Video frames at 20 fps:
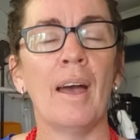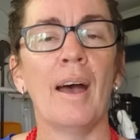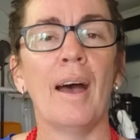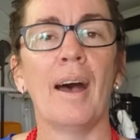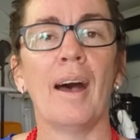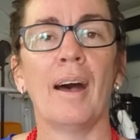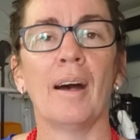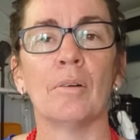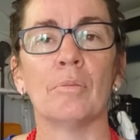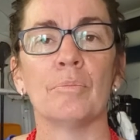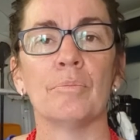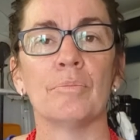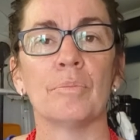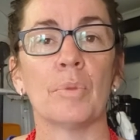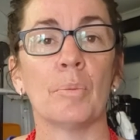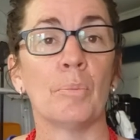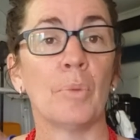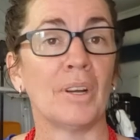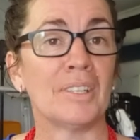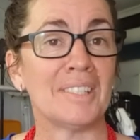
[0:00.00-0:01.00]

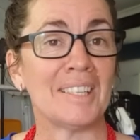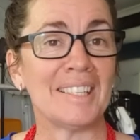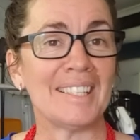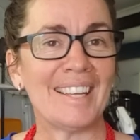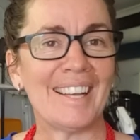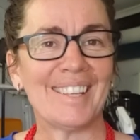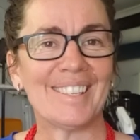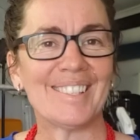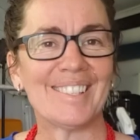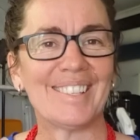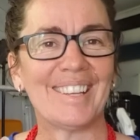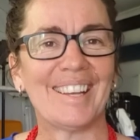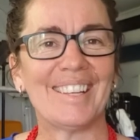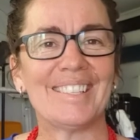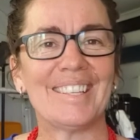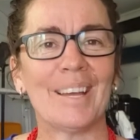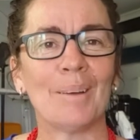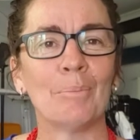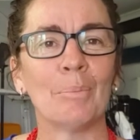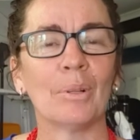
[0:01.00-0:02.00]
My details are
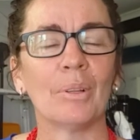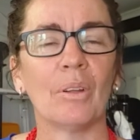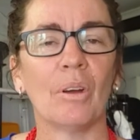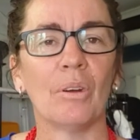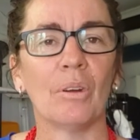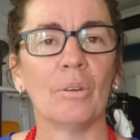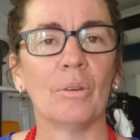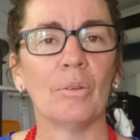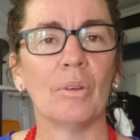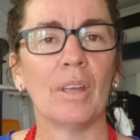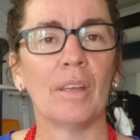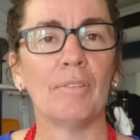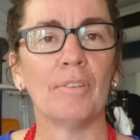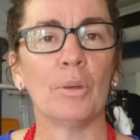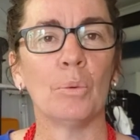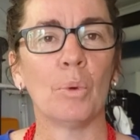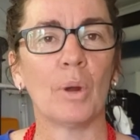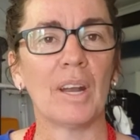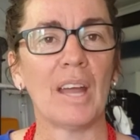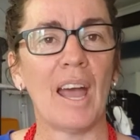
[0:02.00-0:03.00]
down below if
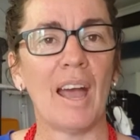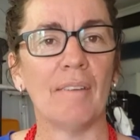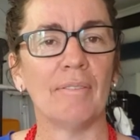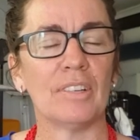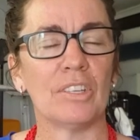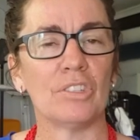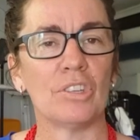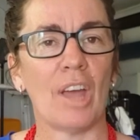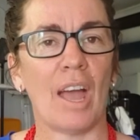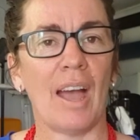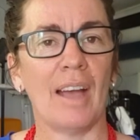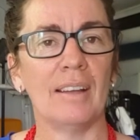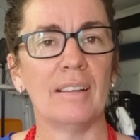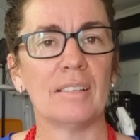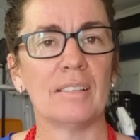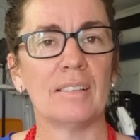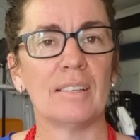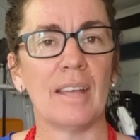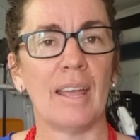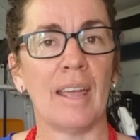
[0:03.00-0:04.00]
you want to have a
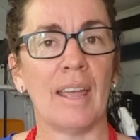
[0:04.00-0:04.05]
chat.